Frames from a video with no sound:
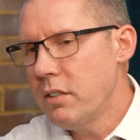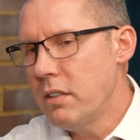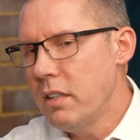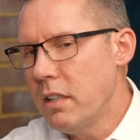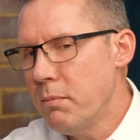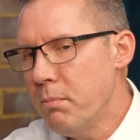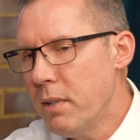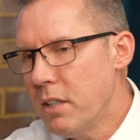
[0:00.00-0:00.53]
the
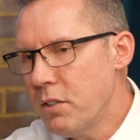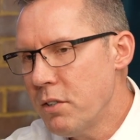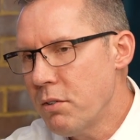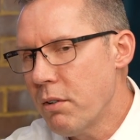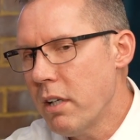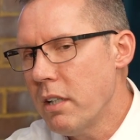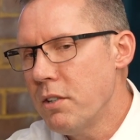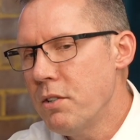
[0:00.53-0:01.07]

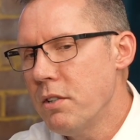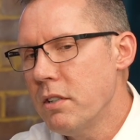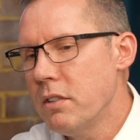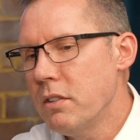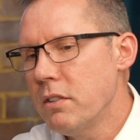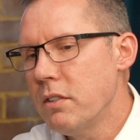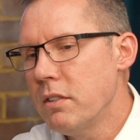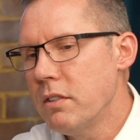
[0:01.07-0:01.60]

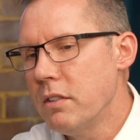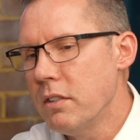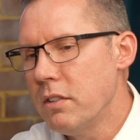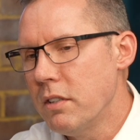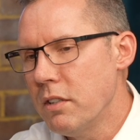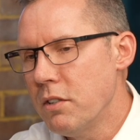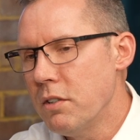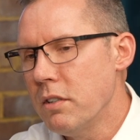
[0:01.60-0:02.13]
administration's
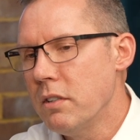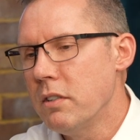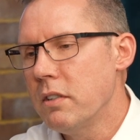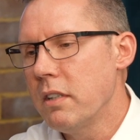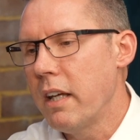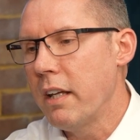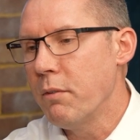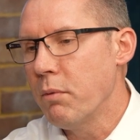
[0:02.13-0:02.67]
decisions
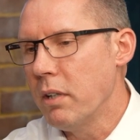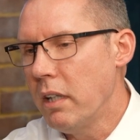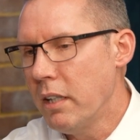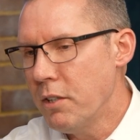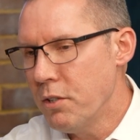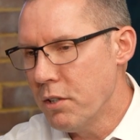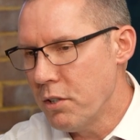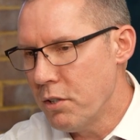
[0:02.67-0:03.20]
and
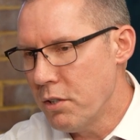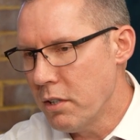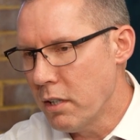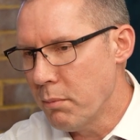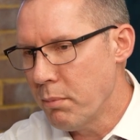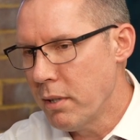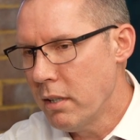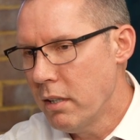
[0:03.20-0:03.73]

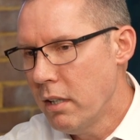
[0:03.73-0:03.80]
relationship